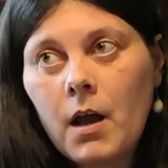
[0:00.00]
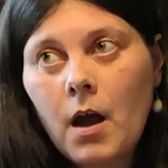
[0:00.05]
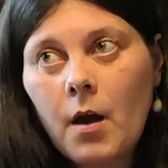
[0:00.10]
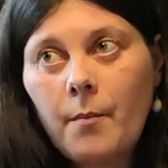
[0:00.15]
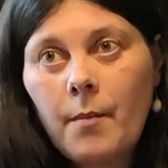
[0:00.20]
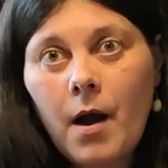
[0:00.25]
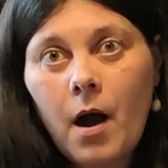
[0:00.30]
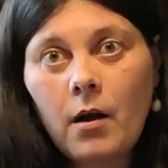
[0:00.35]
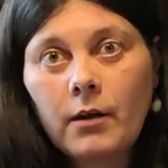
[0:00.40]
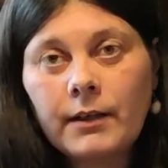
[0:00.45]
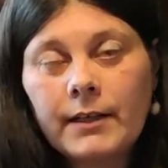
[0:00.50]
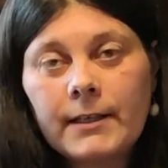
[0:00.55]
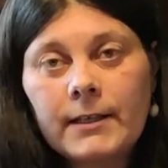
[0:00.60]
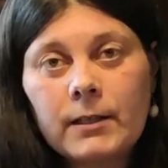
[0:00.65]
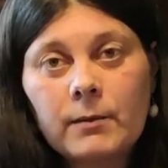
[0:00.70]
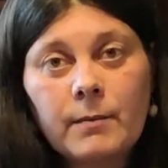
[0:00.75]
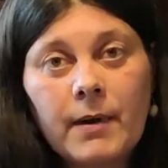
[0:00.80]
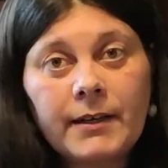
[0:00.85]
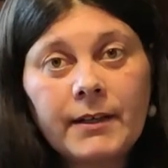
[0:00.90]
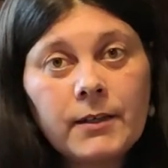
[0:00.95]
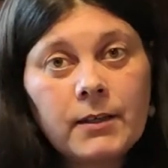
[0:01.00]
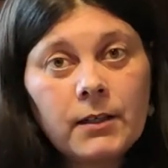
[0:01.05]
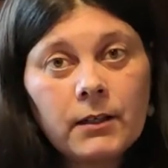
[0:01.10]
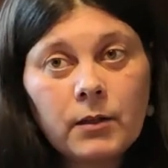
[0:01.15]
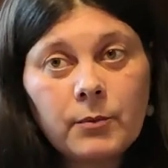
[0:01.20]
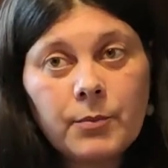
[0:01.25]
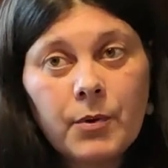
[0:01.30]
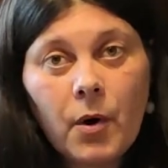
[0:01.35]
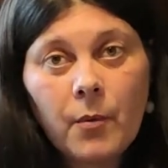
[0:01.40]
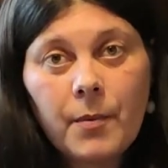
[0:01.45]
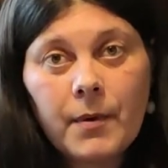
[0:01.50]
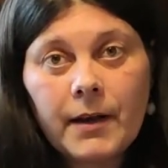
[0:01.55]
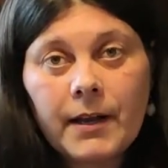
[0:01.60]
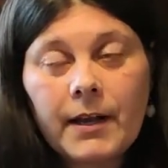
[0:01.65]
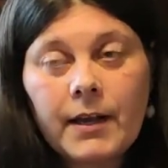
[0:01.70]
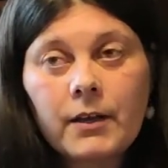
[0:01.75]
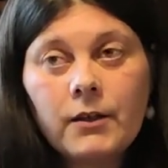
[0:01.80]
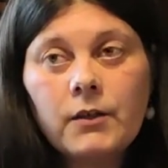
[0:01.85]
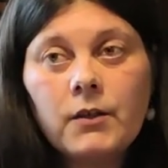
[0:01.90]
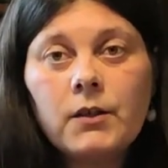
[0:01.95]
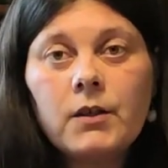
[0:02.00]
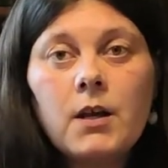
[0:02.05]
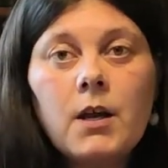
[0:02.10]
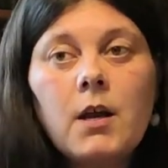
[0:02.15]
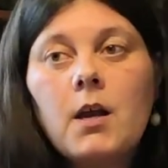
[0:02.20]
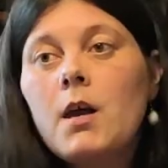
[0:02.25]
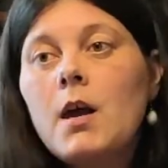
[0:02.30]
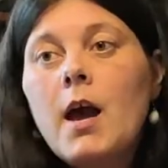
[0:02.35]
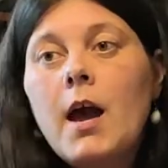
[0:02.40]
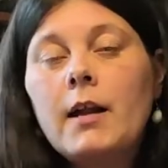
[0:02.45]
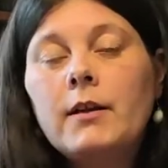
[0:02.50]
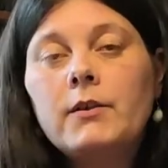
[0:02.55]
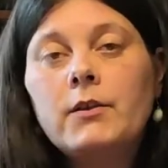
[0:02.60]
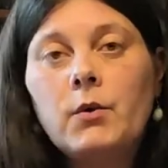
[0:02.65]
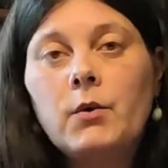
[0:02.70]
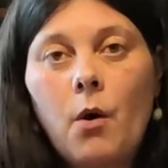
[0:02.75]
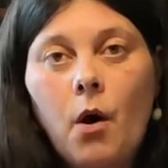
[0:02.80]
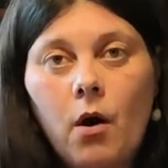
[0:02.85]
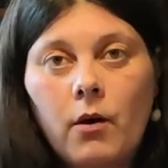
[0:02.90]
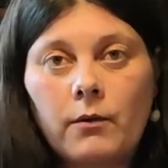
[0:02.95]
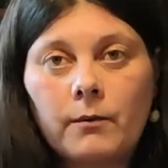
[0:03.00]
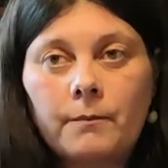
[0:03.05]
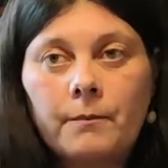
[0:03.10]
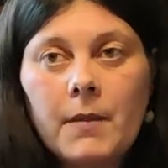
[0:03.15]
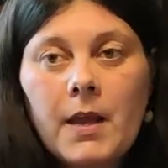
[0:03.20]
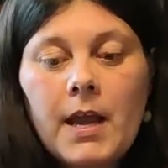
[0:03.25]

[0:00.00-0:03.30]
about its medicinal properties, and so on.